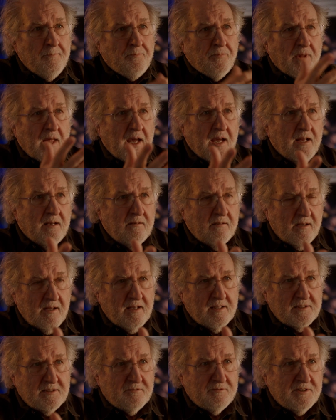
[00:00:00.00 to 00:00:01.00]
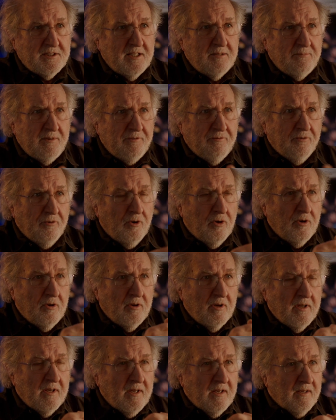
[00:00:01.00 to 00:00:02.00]
And as I've said
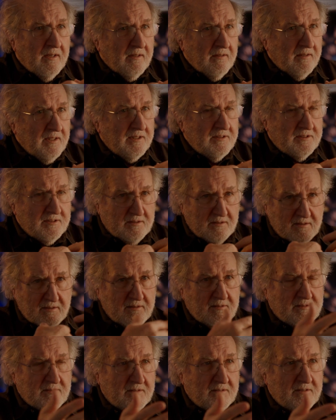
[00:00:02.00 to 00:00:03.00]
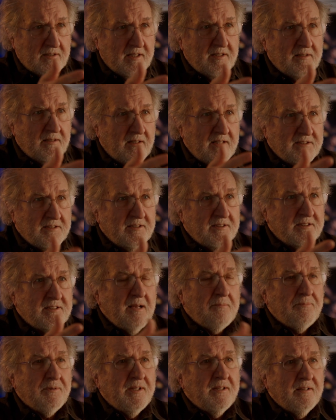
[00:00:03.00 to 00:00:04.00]
before, this isn't
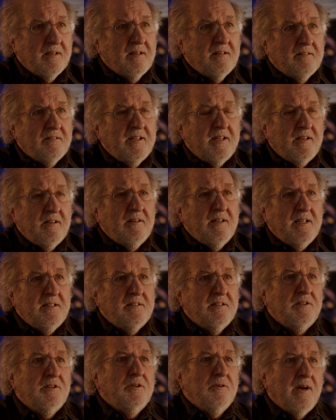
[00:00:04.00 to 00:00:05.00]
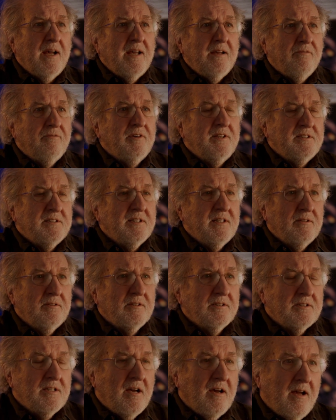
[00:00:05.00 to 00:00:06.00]
something that I think you need to do every single
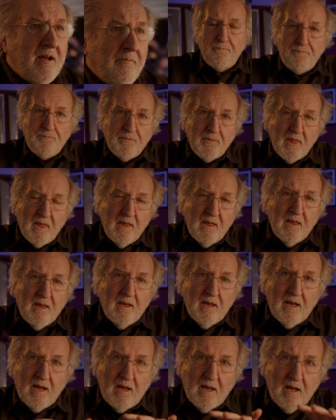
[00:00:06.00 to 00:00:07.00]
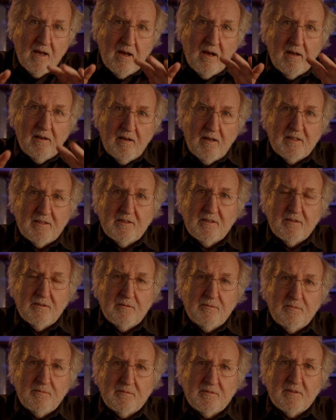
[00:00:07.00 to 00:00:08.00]
time. I like
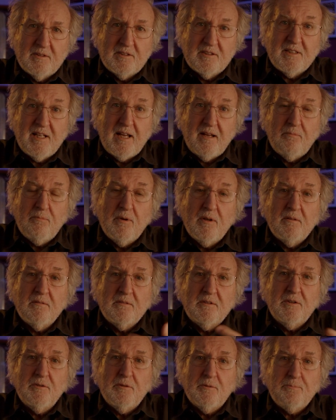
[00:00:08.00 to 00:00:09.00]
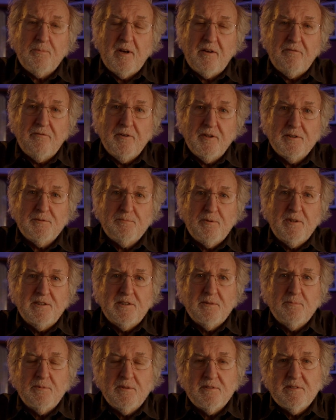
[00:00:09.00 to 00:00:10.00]
to say, well, do it by first
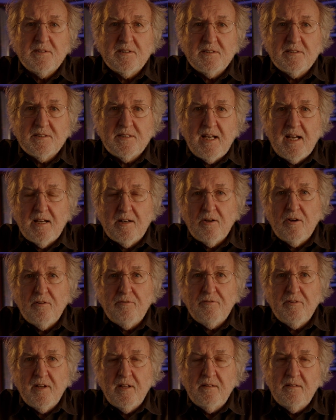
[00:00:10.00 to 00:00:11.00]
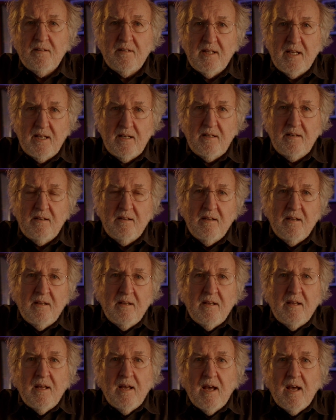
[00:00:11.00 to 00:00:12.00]
principles to start off, and then
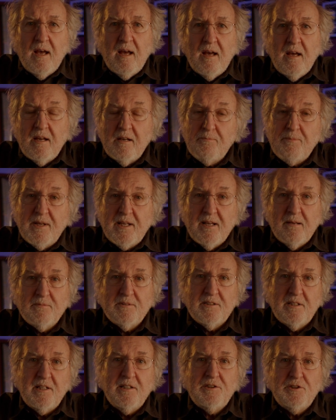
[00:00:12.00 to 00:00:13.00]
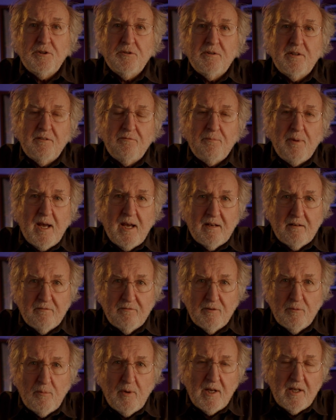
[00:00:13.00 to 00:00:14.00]
it becomes an intuitive part
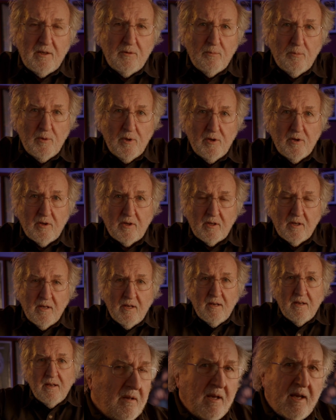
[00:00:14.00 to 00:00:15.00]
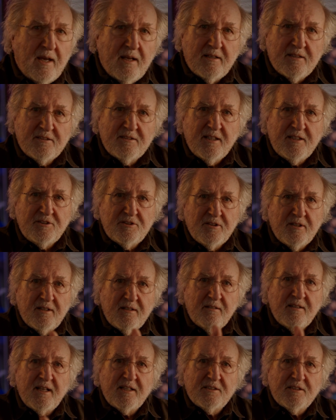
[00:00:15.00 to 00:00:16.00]
of the way you work. And essentially
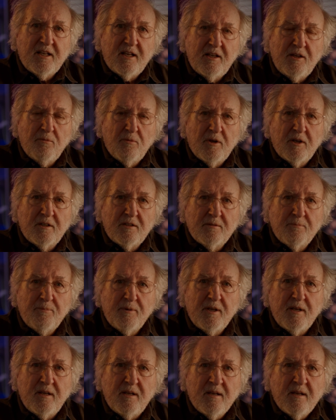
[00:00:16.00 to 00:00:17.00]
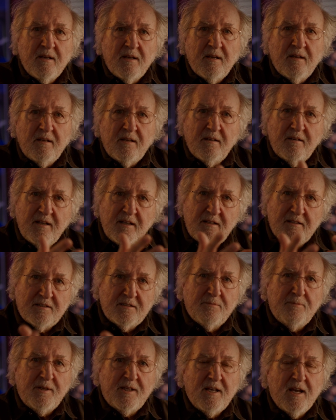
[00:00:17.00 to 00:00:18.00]
that's how you want it to be. You need it
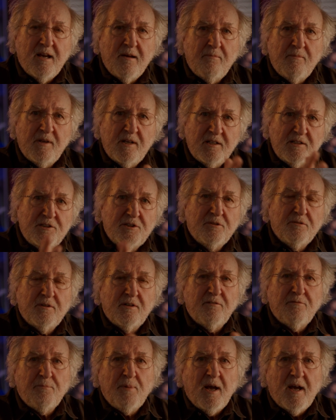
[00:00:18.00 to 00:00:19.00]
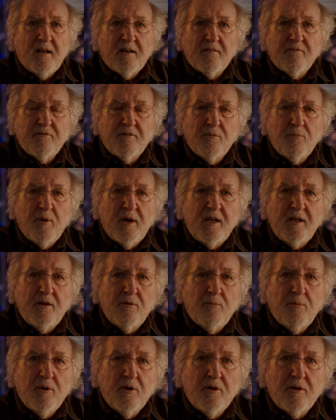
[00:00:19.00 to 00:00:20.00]
to become an intuitive part of the way you
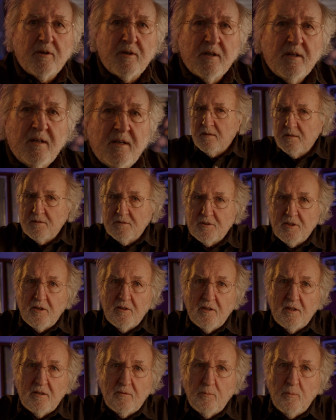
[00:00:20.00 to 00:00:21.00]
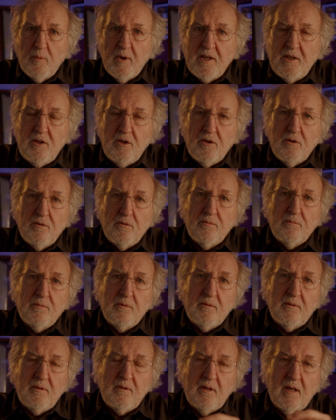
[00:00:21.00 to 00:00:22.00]
work, so that when you
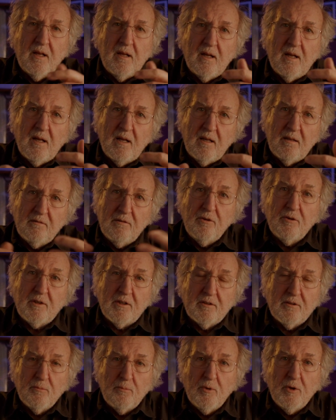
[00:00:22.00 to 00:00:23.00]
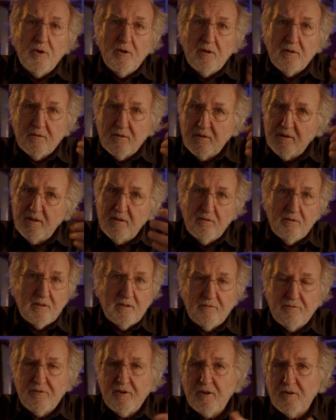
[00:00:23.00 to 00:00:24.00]
look at the world, or you look
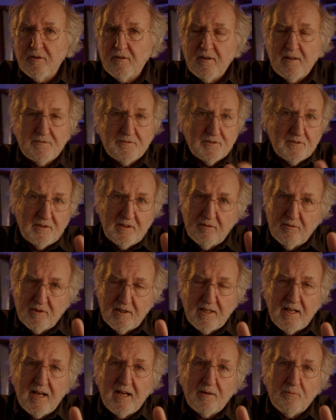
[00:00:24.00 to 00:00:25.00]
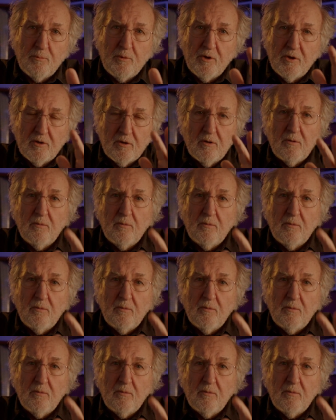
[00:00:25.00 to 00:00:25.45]
at photographs, or you look at artwork, or